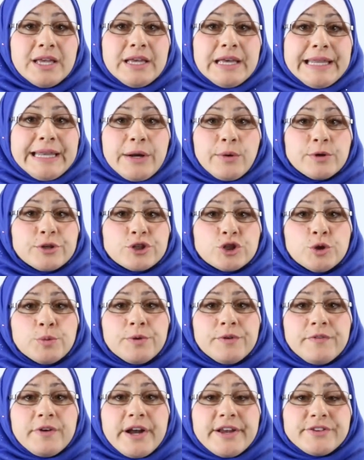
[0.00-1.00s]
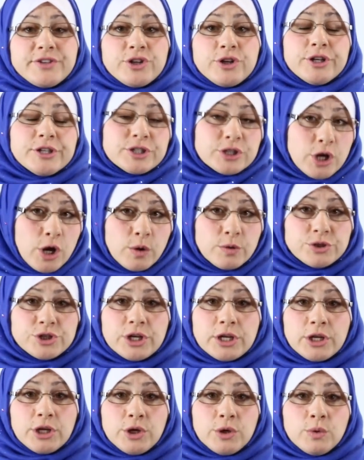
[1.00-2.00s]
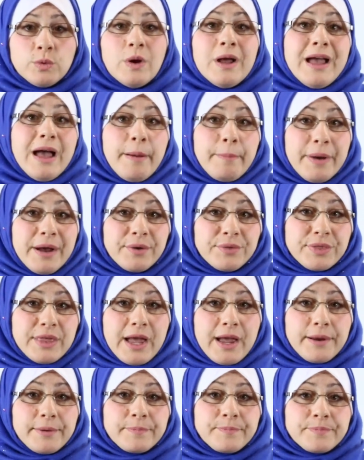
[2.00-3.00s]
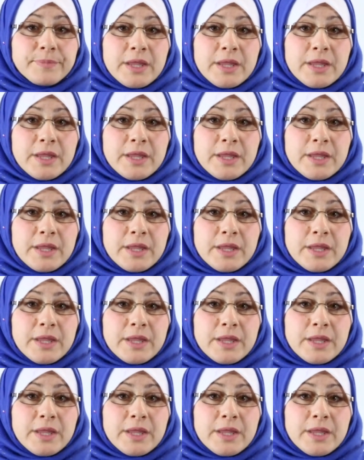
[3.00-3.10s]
and our supervisor is coaching you about that.